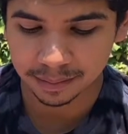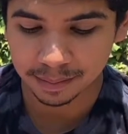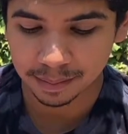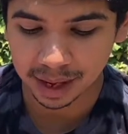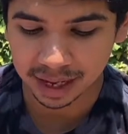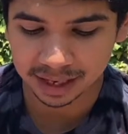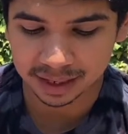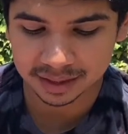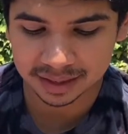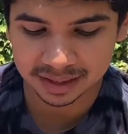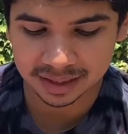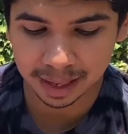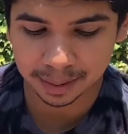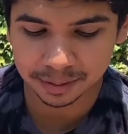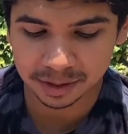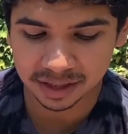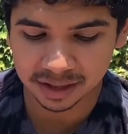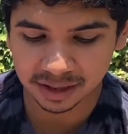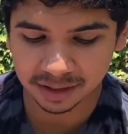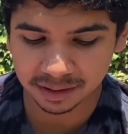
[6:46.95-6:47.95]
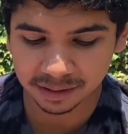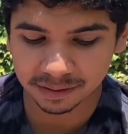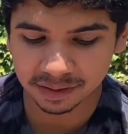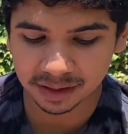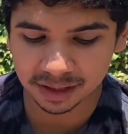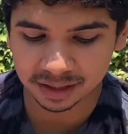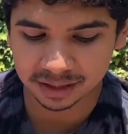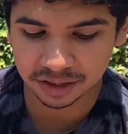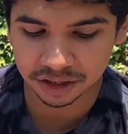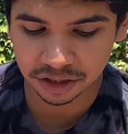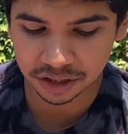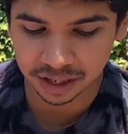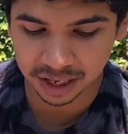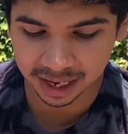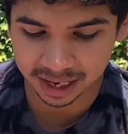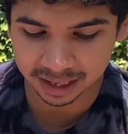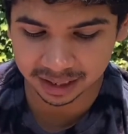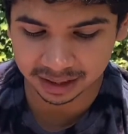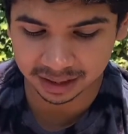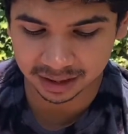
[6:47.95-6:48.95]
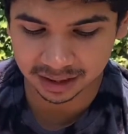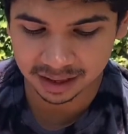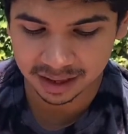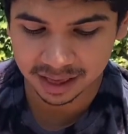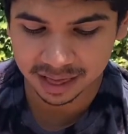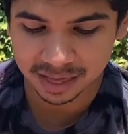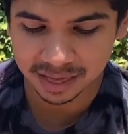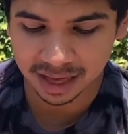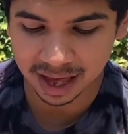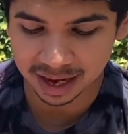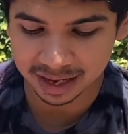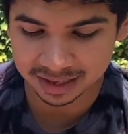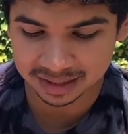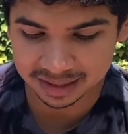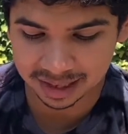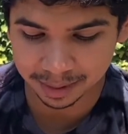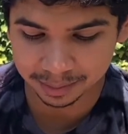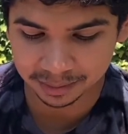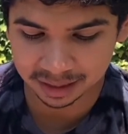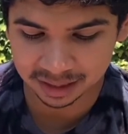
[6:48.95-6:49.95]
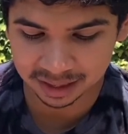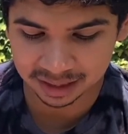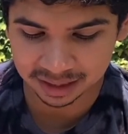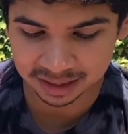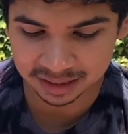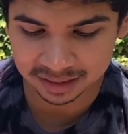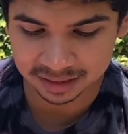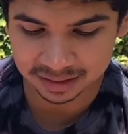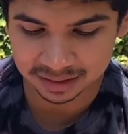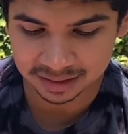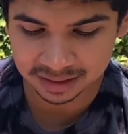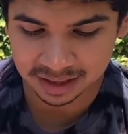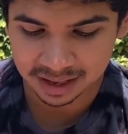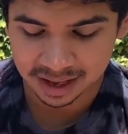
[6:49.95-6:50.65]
my conception of the chain, that is emptiness.